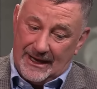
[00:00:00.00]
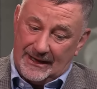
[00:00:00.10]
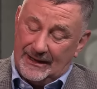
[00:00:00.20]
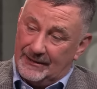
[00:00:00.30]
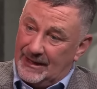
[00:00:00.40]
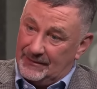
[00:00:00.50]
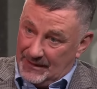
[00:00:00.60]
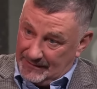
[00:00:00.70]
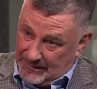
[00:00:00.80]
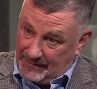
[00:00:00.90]

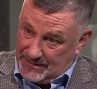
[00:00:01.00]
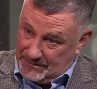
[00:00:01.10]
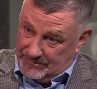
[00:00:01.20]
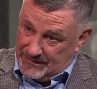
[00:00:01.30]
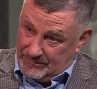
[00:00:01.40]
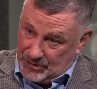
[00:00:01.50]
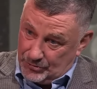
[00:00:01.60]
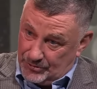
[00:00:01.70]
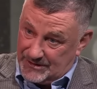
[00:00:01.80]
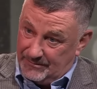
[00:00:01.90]
And my
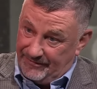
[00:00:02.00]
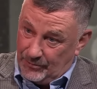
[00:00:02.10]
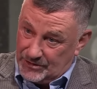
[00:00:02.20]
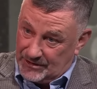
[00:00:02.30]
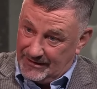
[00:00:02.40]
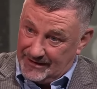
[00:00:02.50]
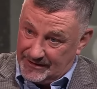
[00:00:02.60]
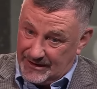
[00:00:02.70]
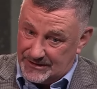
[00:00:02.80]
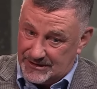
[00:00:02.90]
sons and my future
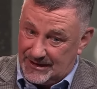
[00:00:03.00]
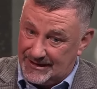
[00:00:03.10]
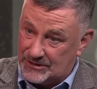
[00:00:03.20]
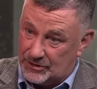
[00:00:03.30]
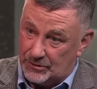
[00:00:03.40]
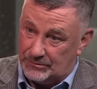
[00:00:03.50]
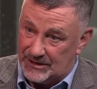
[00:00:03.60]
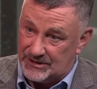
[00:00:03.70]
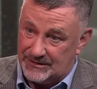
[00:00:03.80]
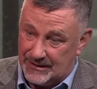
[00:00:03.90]
grandkids. I had to do
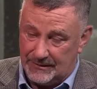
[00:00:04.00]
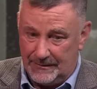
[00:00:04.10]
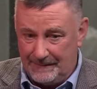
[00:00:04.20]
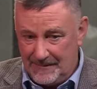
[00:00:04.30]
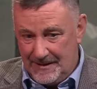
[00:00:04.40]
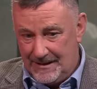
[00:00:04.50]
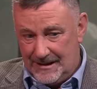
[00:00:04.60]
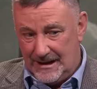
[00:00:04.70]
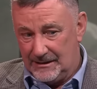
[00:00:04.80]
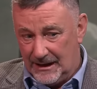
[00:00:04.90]
this and then.
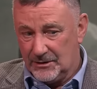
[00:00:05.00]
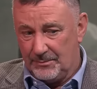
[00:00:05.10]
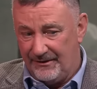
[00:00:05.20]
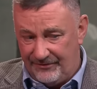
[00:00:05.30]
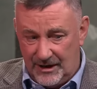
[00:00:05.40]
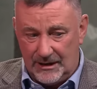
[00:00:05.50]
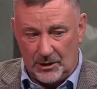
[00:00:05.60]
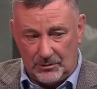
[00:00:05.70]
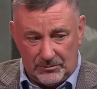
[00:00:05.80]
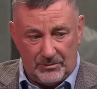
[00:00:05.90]
And to be fair,
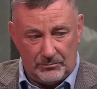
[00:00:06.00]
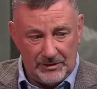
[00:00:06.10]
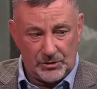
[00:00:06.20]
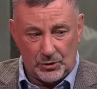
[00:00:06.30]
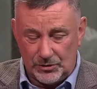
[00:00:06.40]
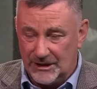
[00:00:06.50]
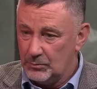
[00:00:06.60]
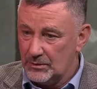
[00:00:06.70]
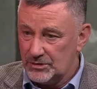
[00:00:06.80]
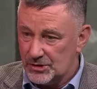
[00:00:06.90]
the Real Sociedad
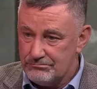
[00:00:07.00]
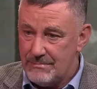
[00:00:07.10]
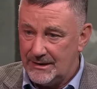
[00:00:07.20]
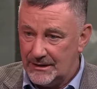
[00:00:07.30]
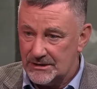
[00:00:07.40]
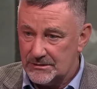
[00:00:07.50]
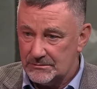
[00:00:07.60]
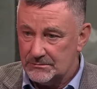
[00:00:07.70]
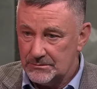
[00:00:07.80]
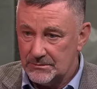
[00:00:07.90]
were tremendous.
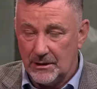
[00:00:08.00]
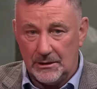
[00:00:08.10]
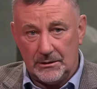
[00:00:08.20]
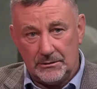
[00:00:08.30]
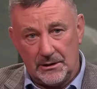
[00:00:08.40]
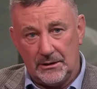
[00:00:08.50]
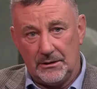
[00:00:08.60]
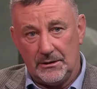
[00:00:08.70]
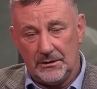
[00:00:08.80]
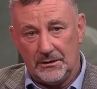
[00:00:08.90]

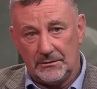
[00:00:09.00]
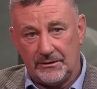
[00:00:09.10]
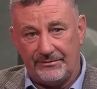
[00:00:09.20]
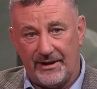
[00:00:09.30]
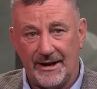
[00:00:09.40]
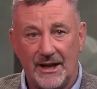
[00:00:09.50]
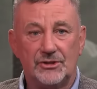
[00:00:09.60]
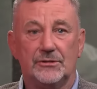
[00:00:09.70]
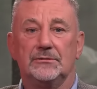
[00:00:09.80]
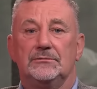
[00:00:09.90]
The
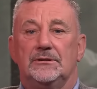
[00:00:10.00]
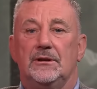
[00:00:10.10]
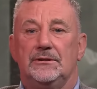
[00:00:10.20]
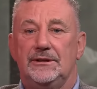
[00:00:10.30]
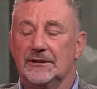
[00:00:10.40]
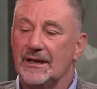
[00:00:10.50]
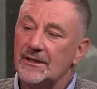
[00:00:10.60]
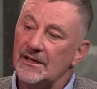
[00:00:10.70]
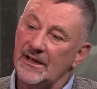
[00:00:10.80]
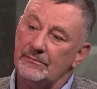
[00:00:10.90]
financial deal that
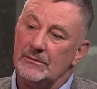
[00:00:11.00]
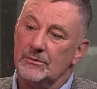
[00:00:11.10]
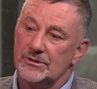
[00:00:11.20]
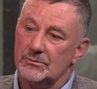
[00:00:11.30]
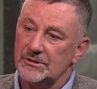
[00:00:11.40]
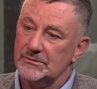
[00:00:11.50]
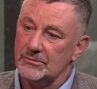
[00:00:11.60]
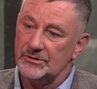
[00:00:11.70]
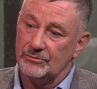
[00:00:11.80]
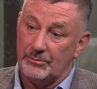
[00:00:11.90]
they gave me was
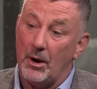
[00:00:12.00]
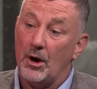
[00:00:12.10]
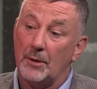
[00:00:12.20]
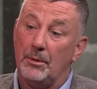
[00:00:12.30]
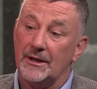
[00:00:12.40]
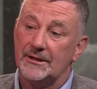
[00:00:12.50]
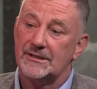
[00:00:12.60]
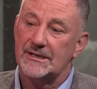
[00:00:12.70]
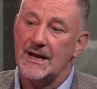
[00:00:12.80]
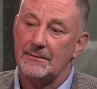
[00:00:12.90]
remarkable at
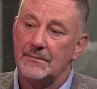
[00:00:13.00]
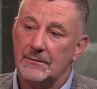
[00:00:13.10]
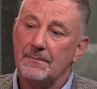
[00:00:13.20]
the time. Yeah.